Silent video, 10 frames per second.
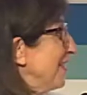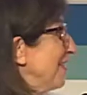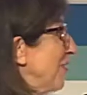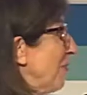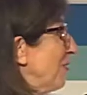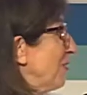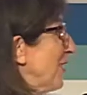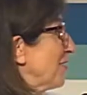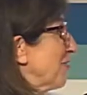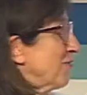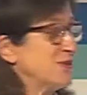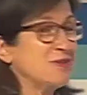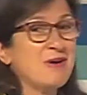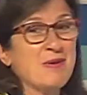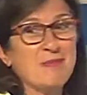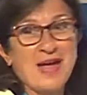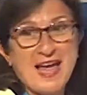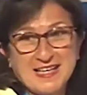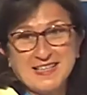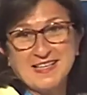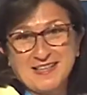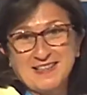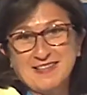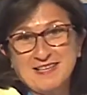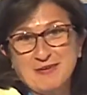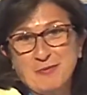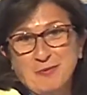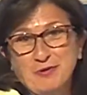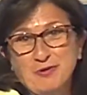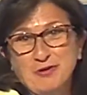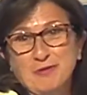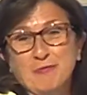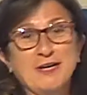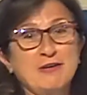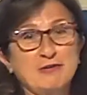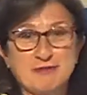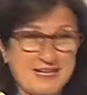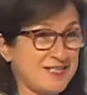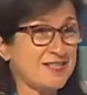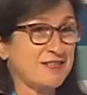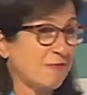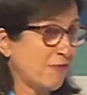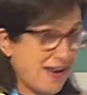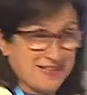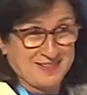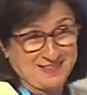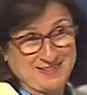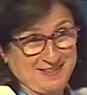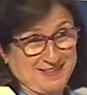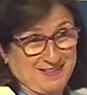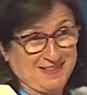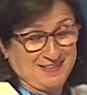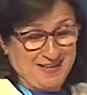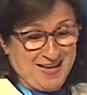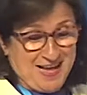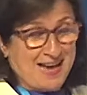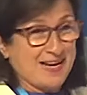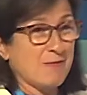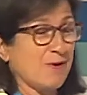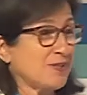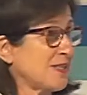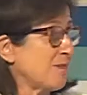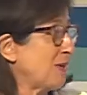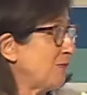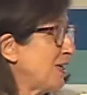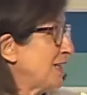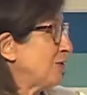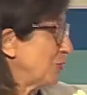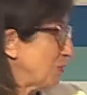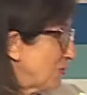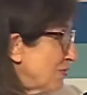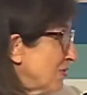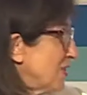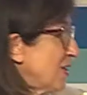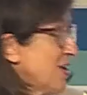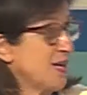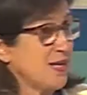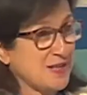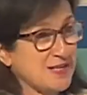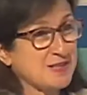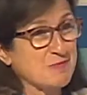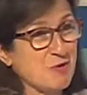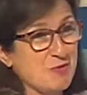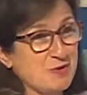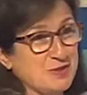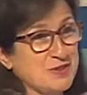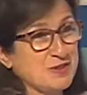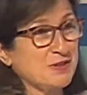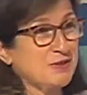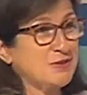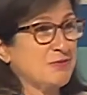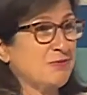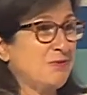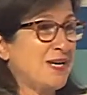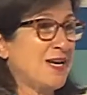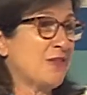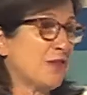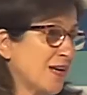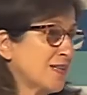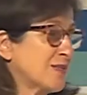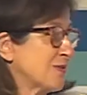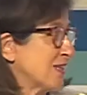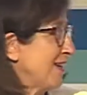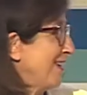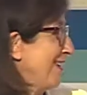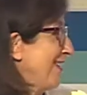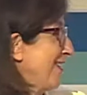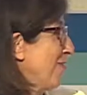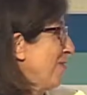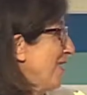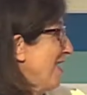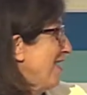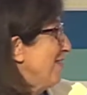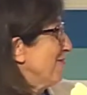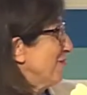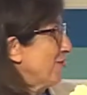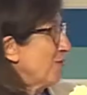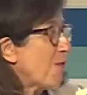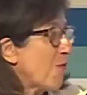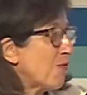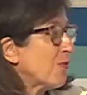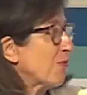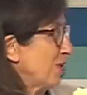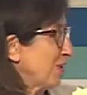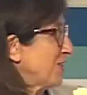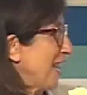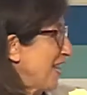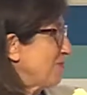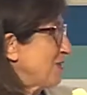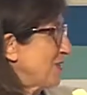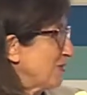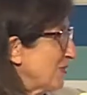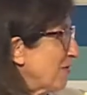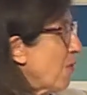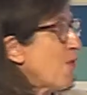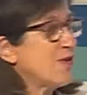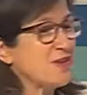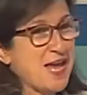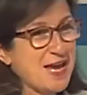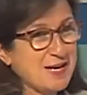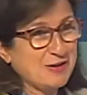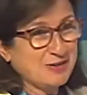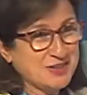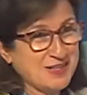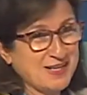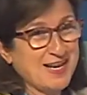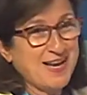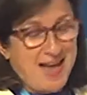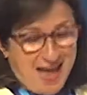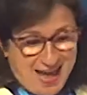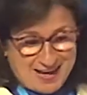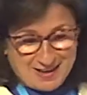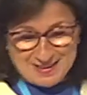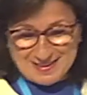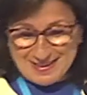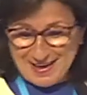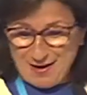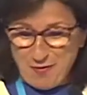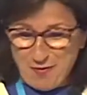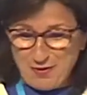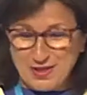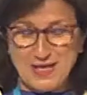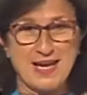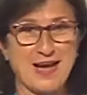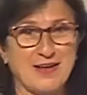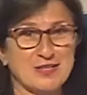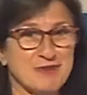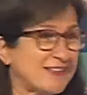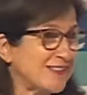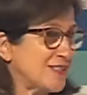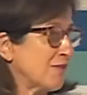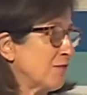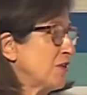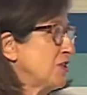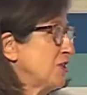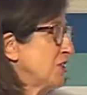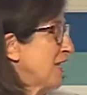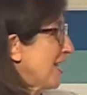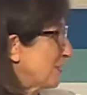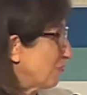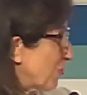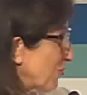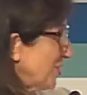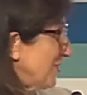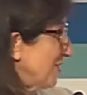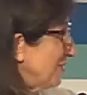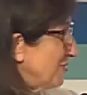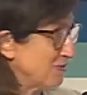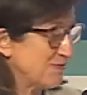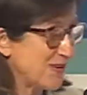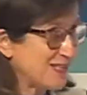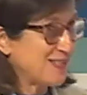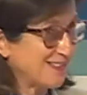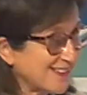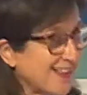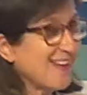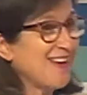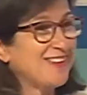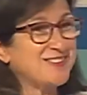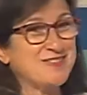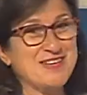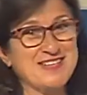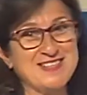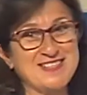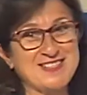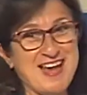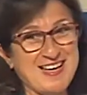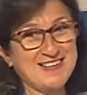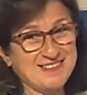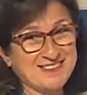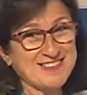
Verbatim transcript: the WHO for Europe and in the European Union, we're in a transition phase. And I want, I mean, really to use this moment to really thank Susanna Jakab for all the work she has been doing, all the energy and uh, all the uh, strategic vision she has brought to the region during these 10 years.